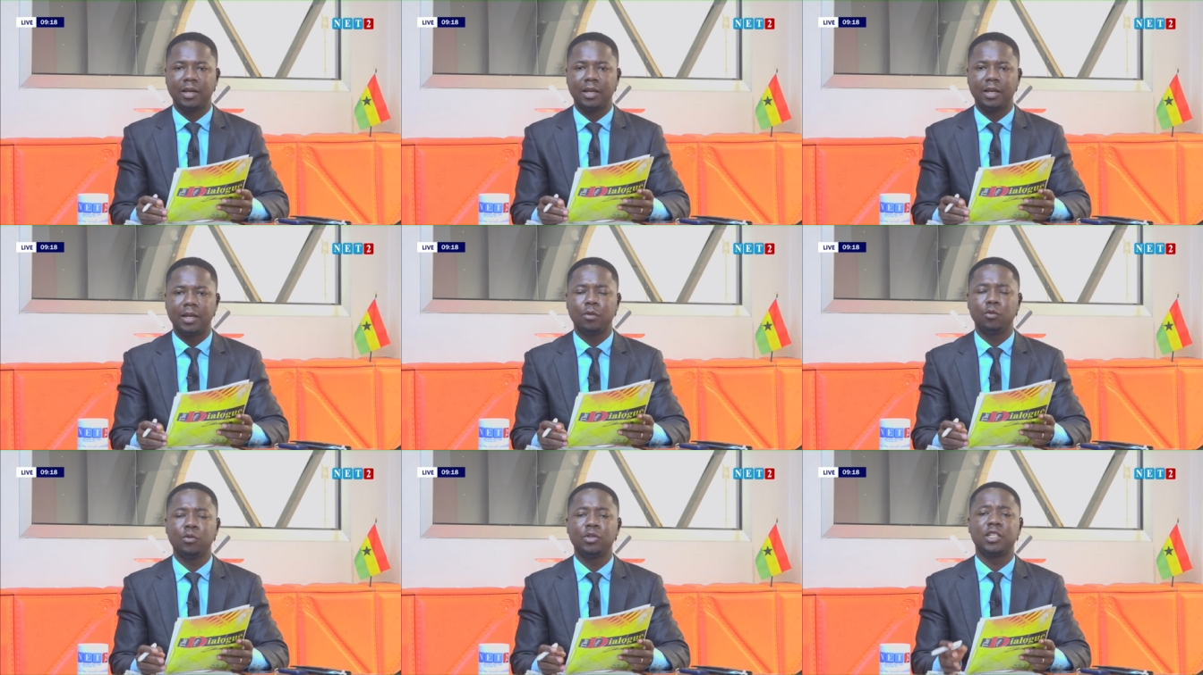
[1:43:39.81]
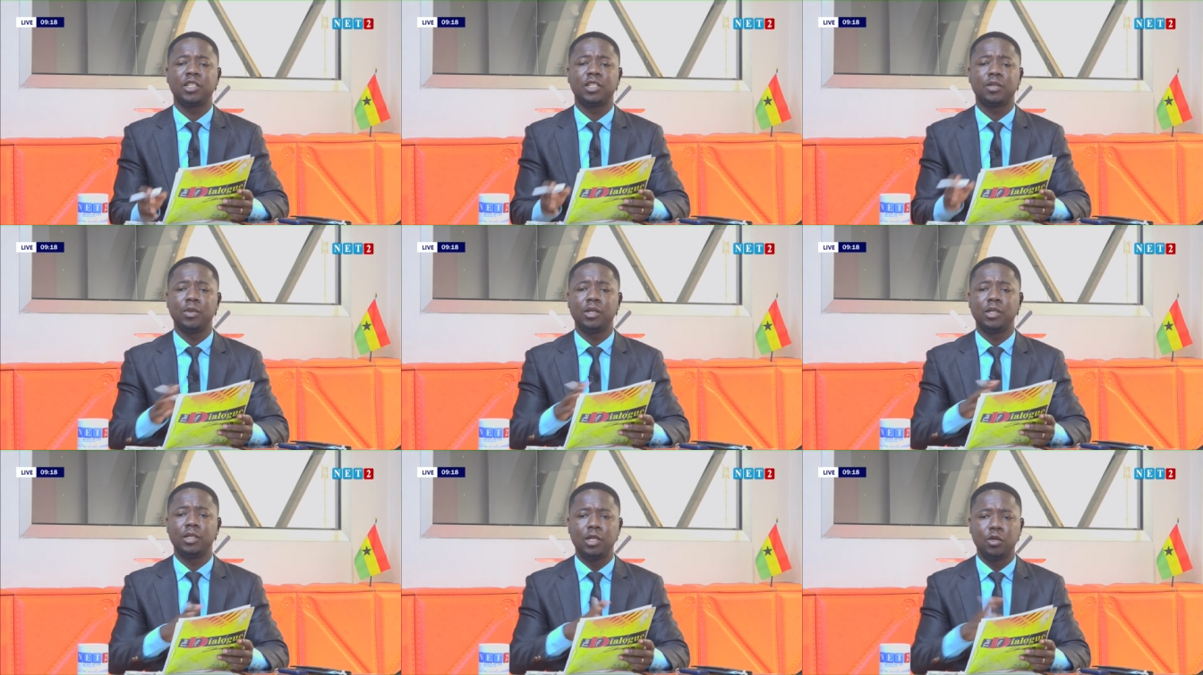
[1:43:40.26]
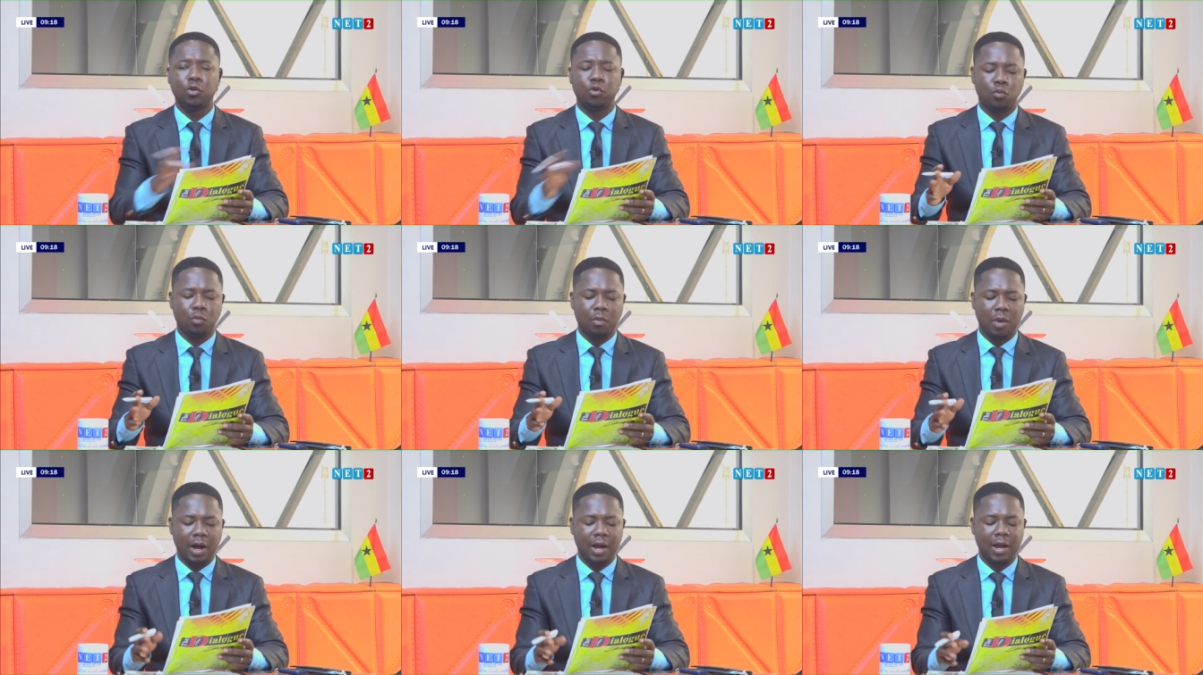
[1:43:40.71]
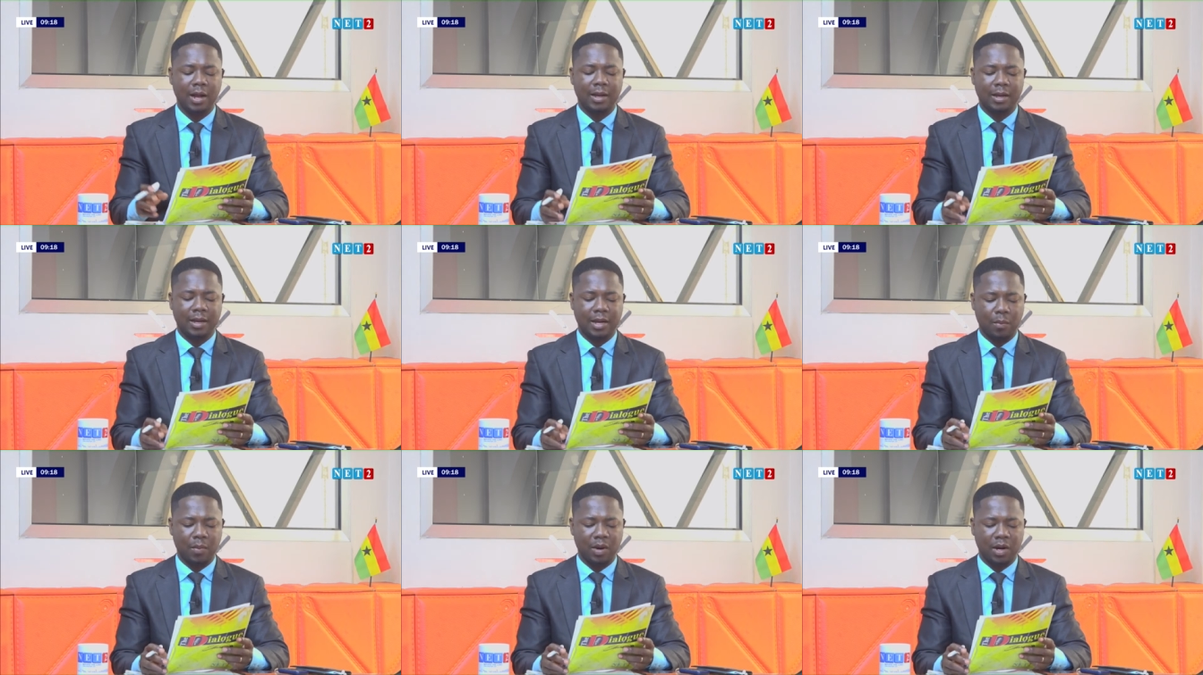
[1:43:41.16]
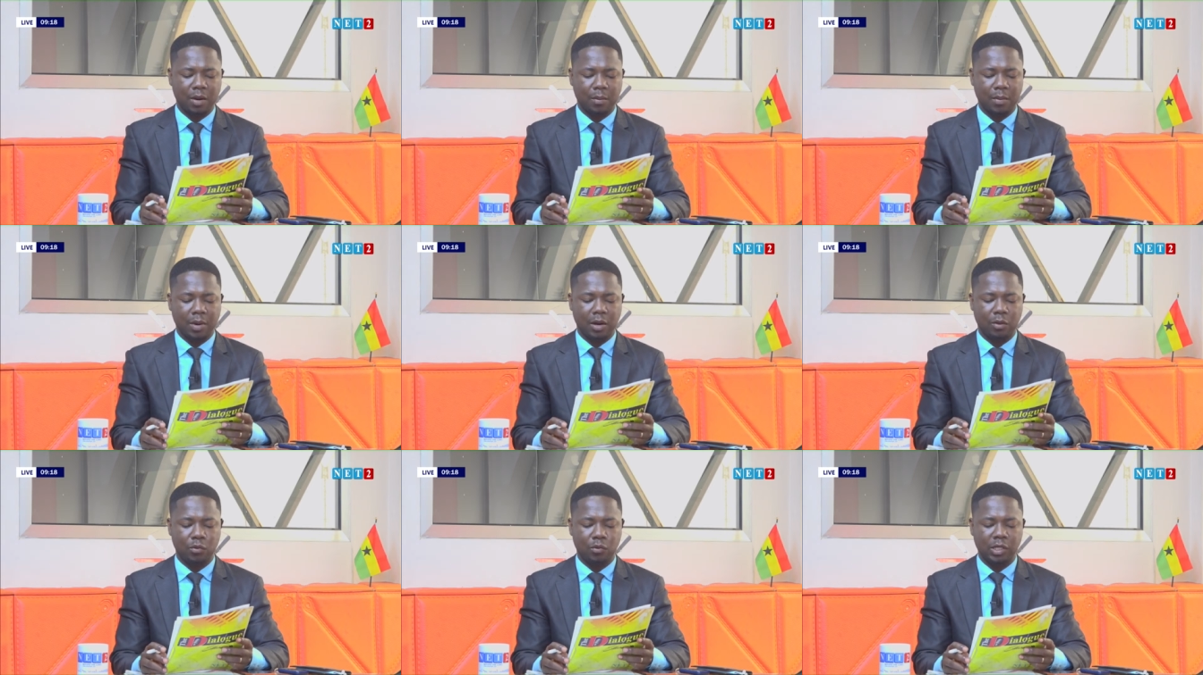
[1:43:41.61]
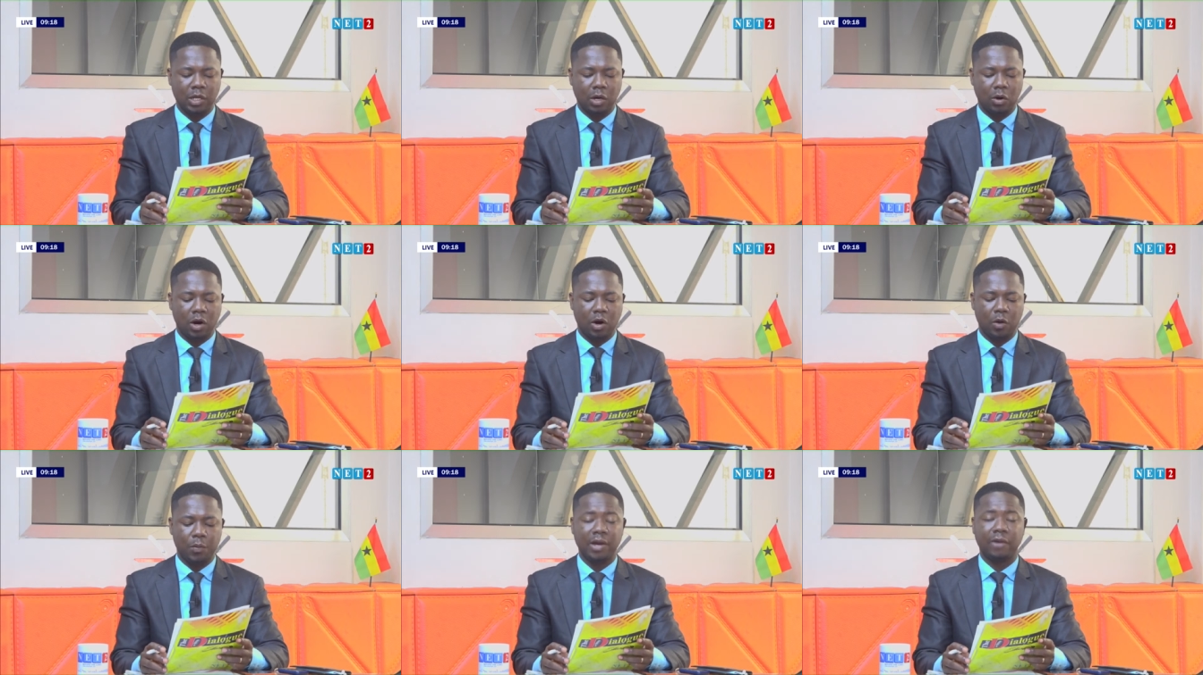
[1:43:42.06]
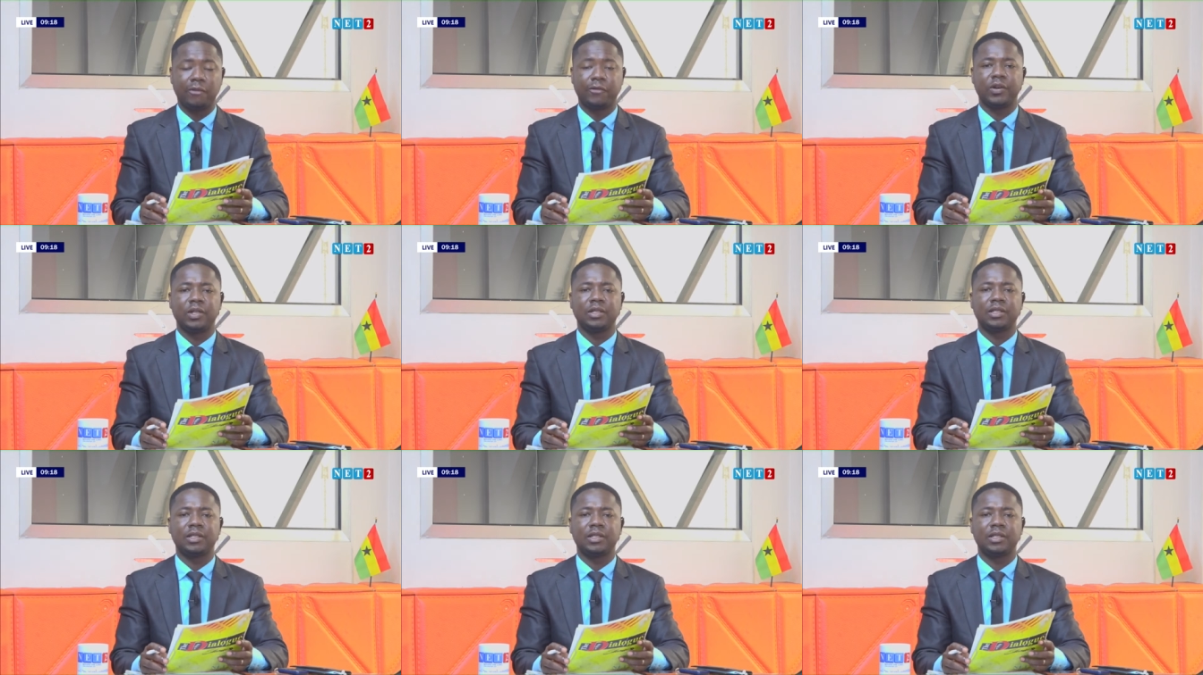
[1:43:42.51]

You want to do it, come, you want to have your friend.